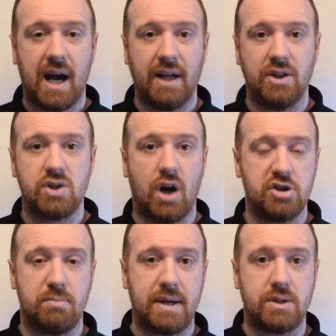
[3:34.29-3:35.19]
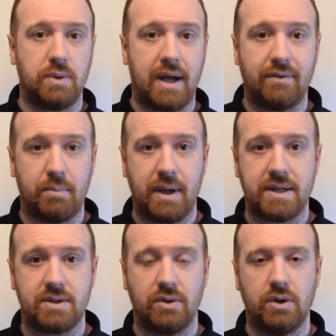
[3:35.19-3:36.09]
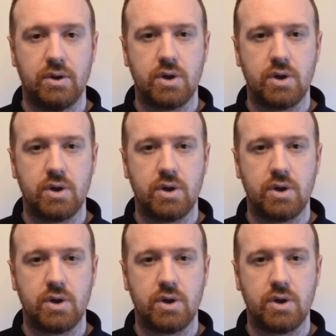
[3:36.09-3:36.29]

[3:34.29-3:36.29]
and your sergeant might only have a pistol.